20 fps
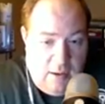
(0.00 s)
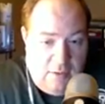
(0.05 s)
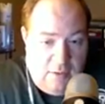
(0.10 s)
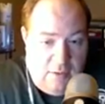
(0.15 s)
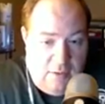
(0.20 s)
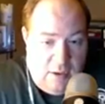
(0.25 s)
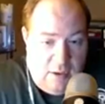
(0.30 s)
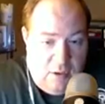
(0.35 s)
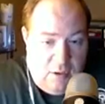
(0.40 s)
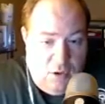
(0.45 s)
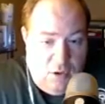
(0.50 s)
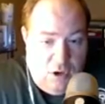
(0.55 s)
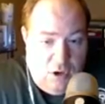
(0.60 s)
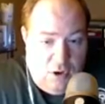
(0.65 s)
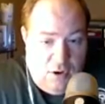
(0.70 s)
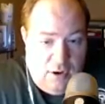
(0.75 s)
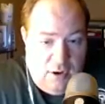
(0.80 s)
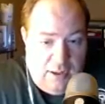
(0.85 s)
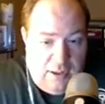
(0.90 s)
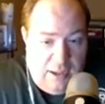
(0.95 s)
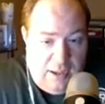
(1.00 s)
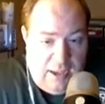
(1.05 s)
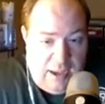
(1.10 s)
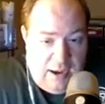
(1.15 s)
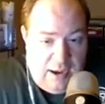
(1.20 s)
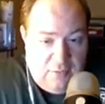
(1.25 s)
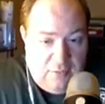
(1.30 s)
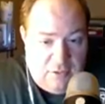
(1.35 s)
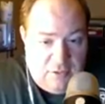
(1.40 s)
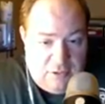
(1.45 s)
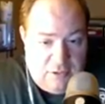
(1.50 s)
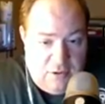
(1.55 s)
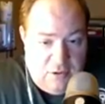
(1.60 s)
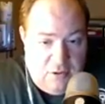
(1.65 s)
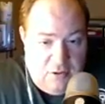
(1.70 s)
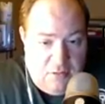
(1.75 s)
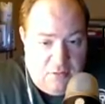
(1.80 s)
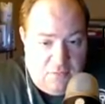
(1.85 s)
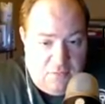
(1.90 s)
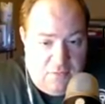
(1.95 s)
then you currently can't
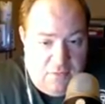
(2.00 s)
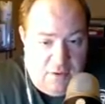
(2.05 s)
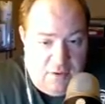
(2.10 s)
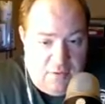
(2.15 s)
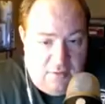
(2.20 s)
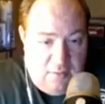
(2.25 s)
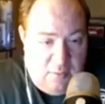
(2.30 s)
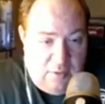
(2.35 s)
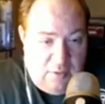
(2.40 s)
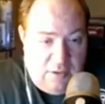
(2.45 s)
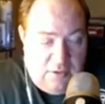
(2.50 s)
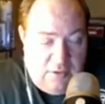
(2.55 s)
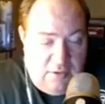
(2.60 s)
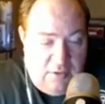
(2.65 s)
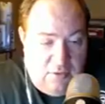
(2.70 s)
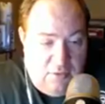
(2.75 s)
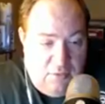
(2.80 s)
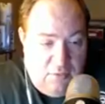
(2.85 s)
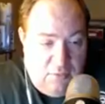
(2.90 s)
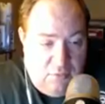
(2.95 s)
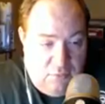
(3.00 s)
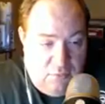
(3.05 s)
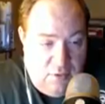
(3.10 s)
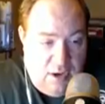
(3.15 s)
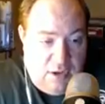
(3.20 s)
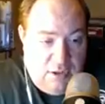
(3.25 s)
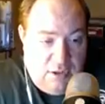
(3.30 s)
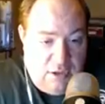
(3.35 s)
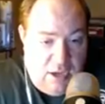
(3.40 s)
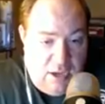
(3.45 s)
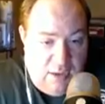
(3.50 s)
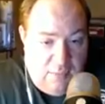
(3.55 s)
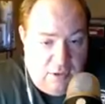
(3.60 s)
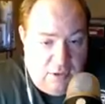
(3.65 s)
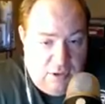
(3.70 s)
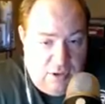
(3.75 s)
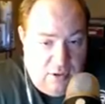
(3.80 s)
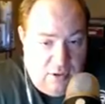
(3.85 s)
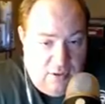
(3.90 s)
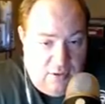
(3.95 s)
resolve the +2 range
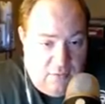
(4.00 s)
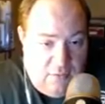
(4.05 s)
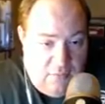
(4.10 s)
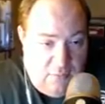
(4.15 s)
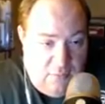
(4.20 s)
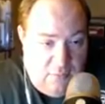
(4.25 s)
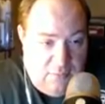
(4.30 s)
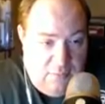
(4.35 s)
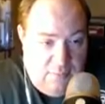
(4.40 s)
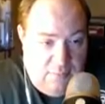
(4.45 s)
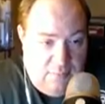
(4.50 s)
damage on this one.